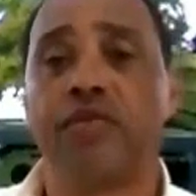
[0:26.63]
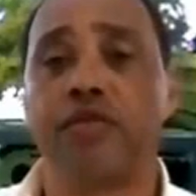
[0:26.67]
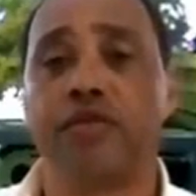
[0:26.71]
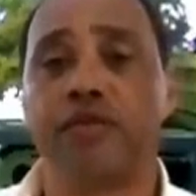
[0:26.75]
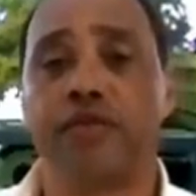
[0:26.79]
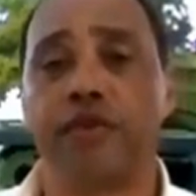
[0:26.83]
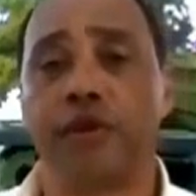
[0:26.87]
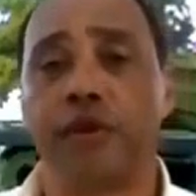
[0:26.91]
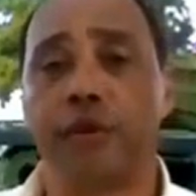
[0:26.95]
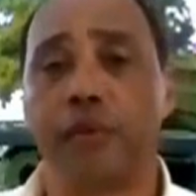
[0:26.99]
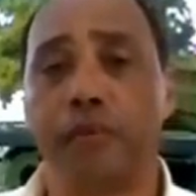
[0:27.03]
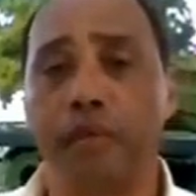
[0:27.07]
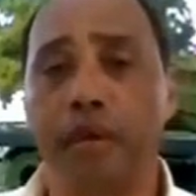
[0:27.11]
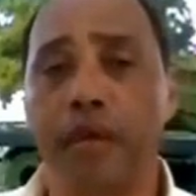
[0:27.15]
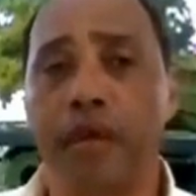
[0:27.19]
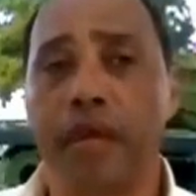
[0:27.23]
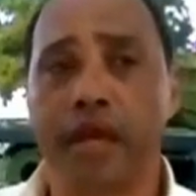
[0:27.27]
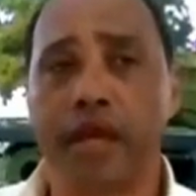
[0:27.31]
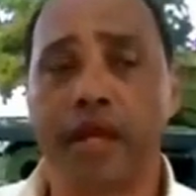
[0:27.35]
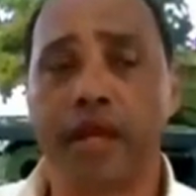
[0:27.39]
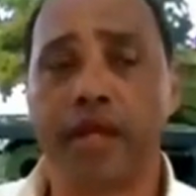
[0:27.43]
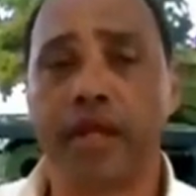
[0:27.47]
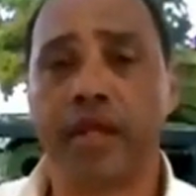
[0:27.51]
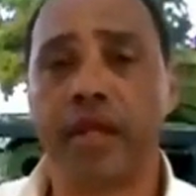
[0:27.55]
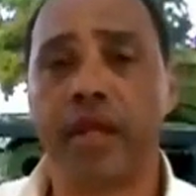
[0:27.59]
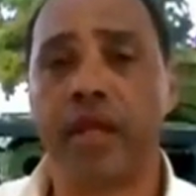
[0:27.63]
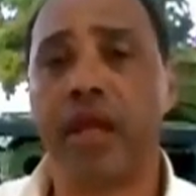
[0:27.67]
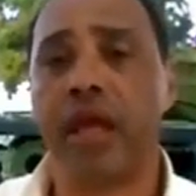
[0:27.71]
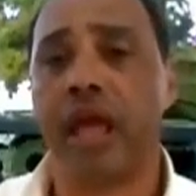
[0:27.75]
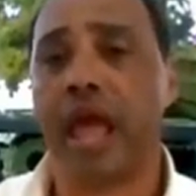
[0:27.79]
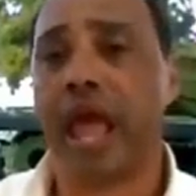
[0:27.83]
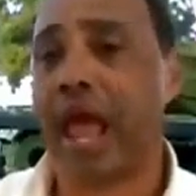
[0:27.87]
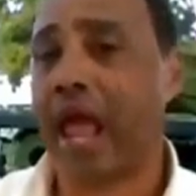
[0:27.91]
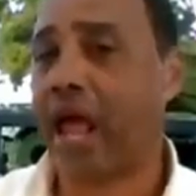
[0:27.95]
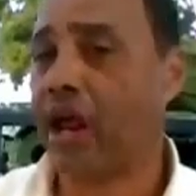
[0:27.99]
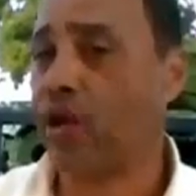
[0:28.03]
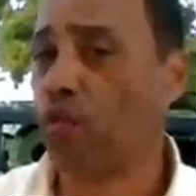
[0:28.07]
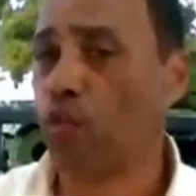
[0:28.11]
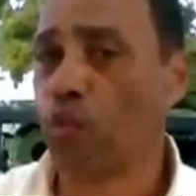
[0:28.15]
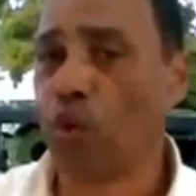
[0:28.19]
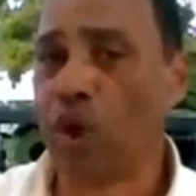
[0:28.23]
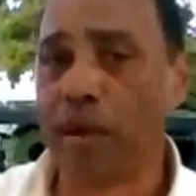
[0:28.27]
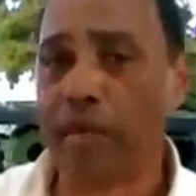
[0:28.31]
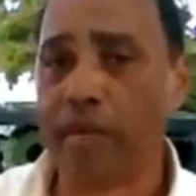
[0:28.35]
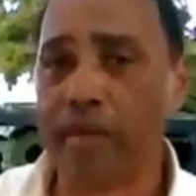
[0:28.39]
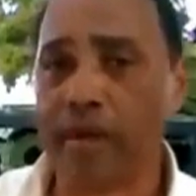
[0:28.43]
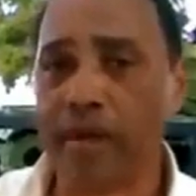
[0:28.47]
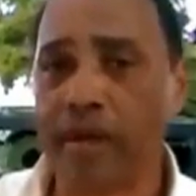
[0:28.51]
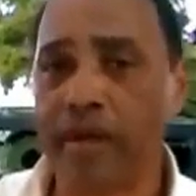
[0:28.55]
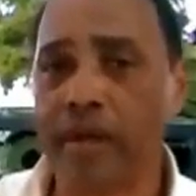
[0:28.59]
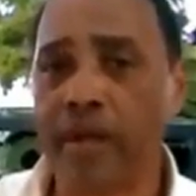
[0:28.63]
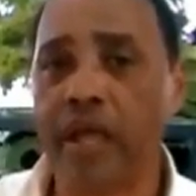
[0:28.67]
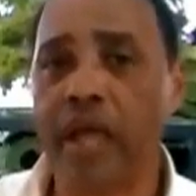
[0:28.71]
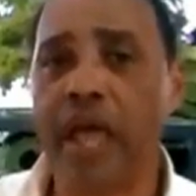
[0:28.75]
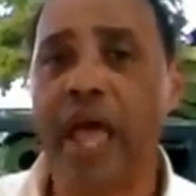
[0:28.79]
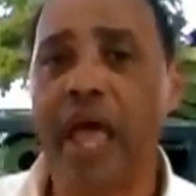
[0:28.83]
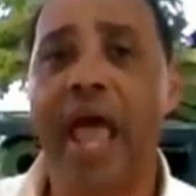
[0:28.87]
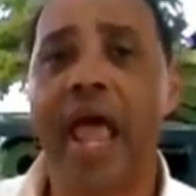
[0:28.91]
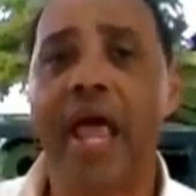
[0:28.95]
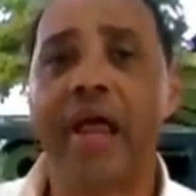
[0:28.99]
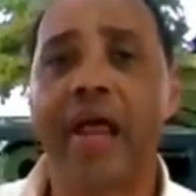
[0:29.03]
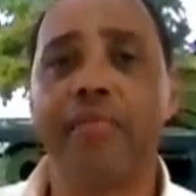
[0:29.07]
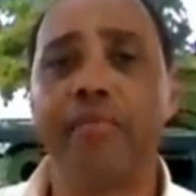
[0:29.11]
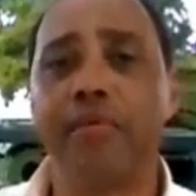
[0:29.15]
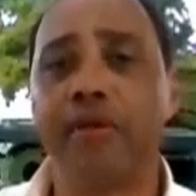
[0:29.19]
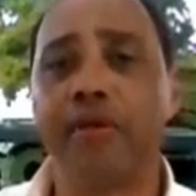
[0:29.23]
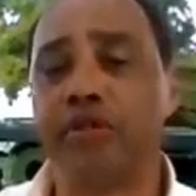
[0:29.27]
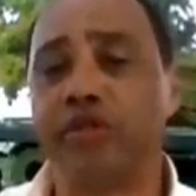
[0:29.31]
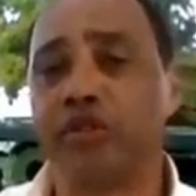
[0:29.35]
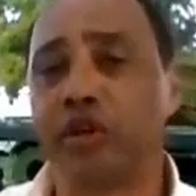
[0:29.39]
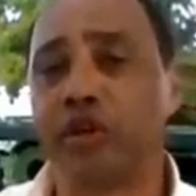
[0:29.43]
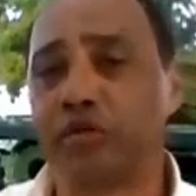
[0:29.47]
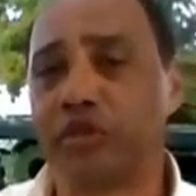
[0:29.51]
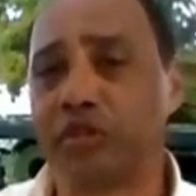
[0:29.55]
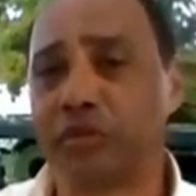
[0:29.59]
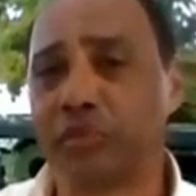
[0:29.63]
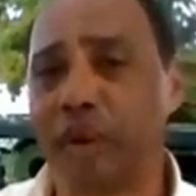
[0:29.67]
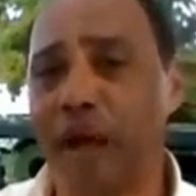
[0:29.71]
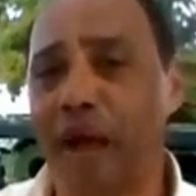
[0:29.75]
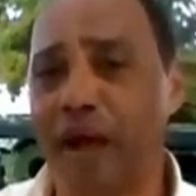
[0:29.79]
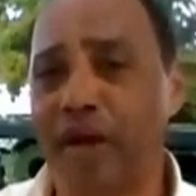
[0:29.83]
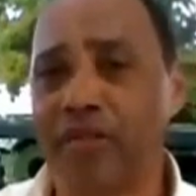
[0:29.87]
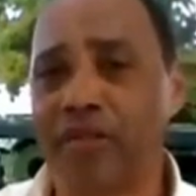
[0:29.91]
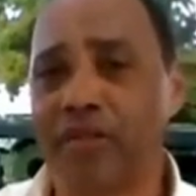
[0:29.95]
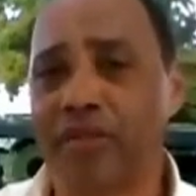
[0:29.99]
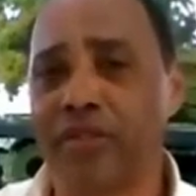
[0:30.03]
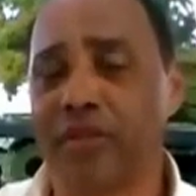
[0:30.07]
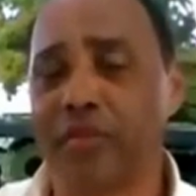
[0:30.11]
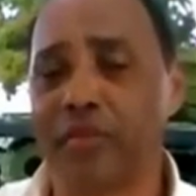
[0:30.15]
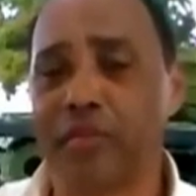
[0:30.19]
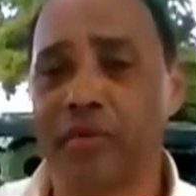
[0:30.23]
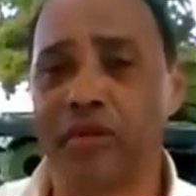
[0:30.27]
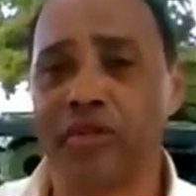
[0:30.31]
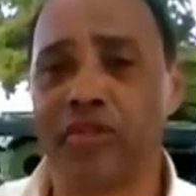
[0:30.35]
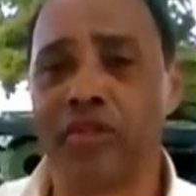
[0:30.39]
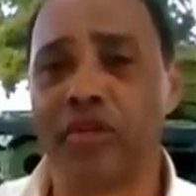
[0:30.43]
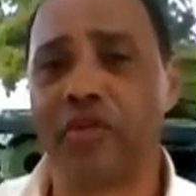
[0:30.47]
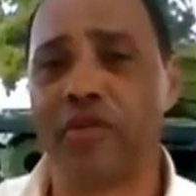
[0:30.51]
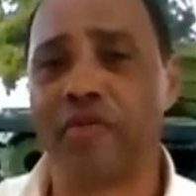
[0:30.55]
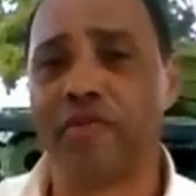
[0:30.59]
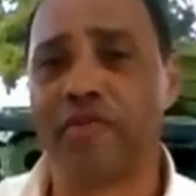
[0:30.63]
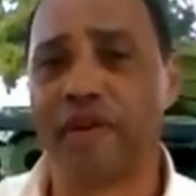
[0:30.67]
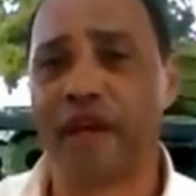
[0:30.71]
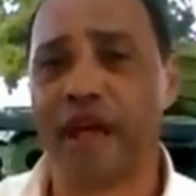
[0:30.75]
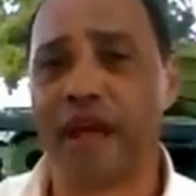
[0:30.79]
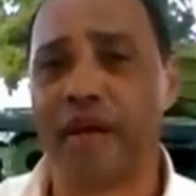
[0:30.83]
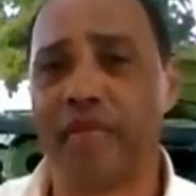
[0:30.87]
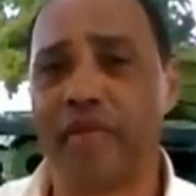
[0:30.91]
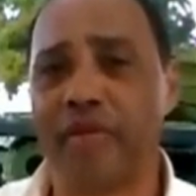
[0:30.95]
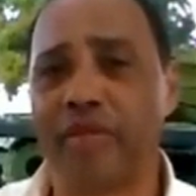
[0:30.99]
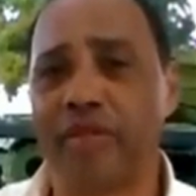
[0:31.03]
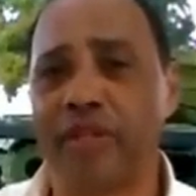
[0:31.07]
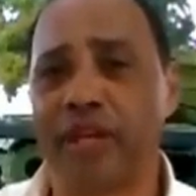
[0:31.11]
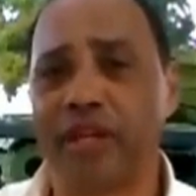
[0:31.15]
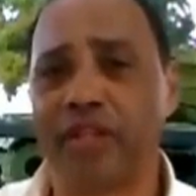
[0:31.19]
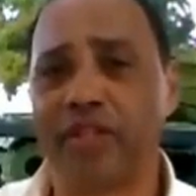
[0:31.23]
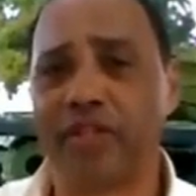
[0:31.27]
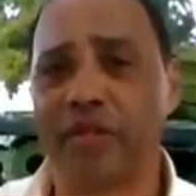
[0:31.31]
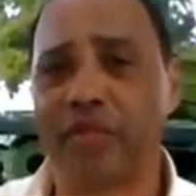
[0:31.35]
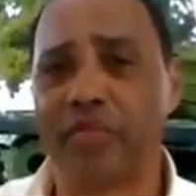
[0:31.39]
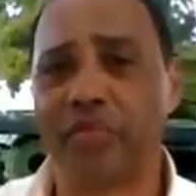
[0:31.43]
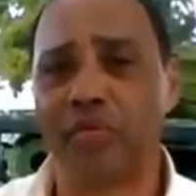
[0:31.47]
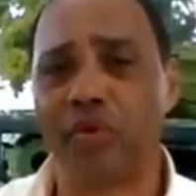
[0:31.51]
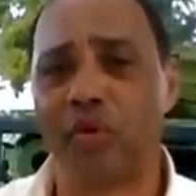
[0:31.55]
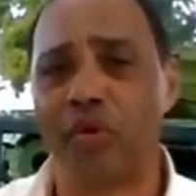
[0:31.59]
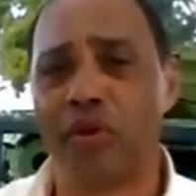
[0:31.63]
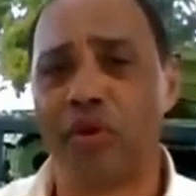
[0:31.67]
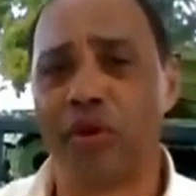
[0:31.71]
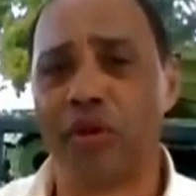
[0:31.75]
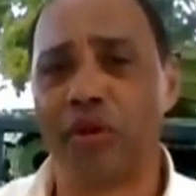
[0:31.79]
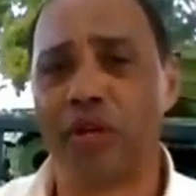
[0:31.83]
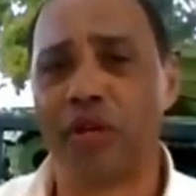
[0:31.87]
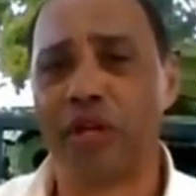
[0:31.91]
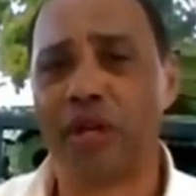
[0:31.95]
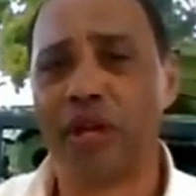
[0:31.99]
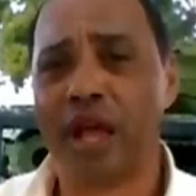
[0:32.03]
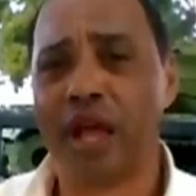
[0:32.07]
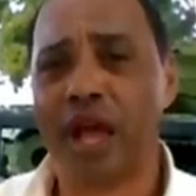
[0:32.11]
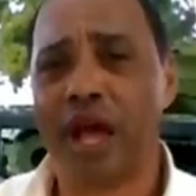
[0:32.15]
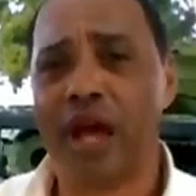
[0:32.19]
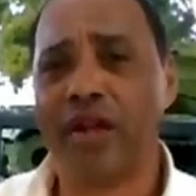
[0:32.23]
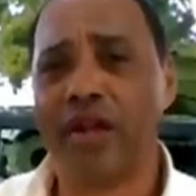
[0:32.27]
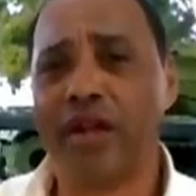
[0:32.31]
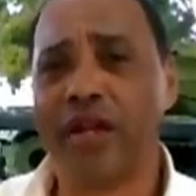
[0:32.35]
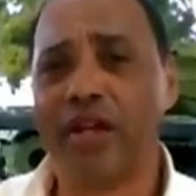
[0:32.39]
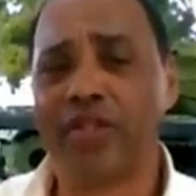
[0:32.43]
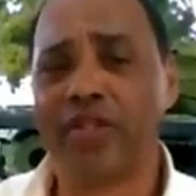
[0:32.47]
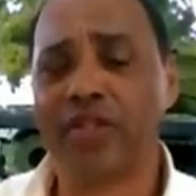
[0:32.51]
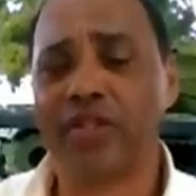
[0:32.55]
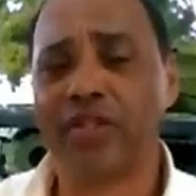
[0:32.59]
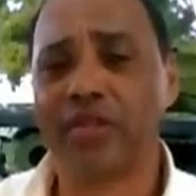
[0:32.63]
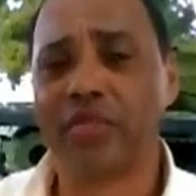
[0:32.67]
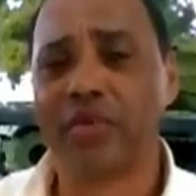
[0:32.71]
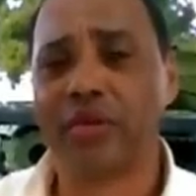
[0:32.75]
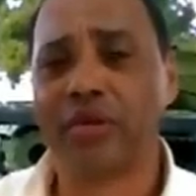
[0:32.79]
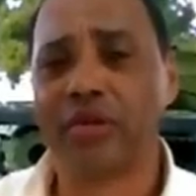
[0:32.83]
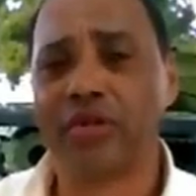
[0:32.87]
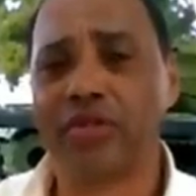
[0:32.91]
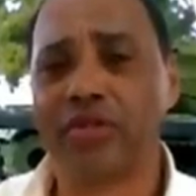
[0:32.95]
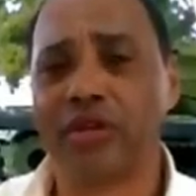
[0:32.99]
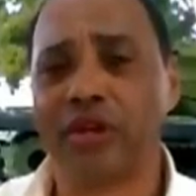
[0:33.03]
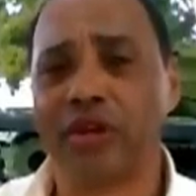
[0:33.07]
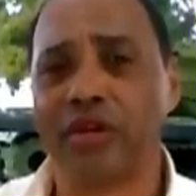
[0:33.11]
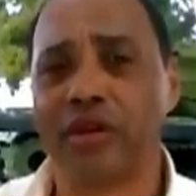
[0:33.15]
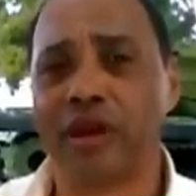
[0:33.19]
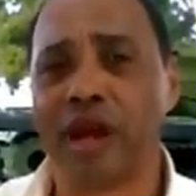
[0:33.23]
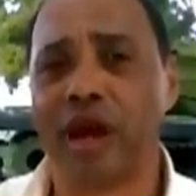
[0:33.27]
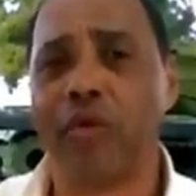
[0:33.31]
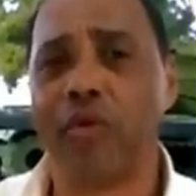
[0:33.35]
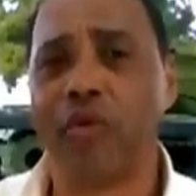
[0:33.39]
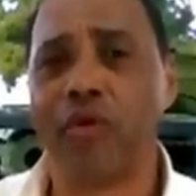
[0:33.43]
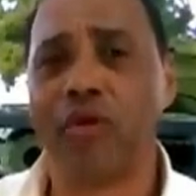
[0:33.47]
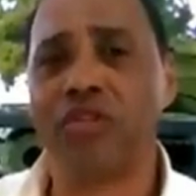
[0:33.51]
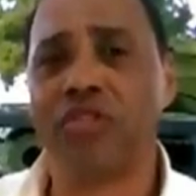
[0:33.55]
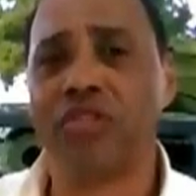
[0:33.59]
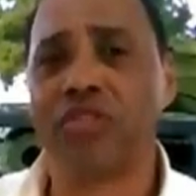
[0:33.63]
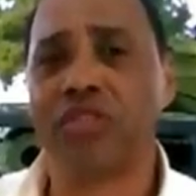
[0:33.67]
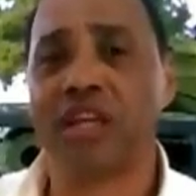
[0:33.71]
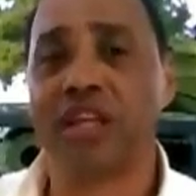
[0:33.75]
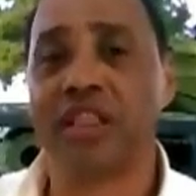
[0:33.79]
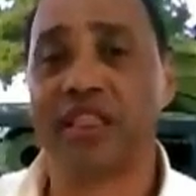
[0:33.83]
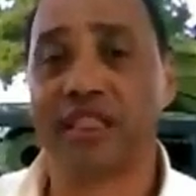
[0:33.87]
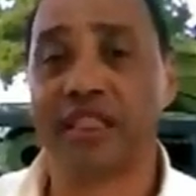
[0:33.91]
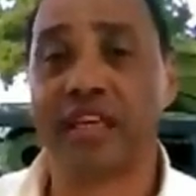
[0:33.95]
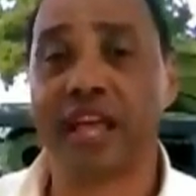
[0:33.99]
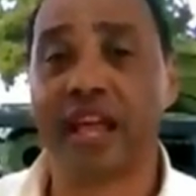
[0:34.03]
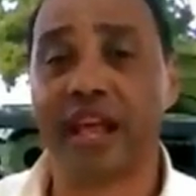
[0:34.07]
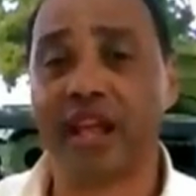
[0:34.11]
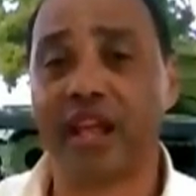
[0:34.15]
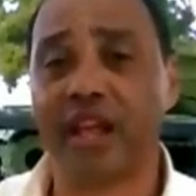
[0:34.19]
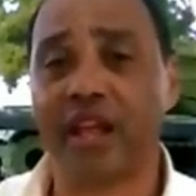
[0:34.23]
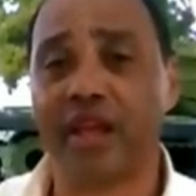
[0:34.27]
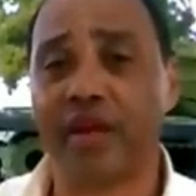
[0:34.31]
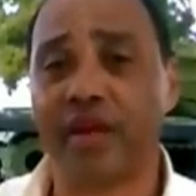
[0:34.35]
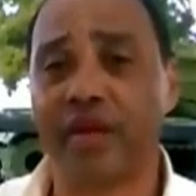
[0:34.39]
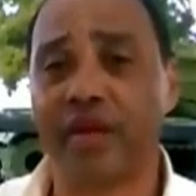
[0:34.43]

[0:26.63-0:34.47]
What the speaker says: For the men and women and military spouses and military families that supported our nation's military, I want to say thank you.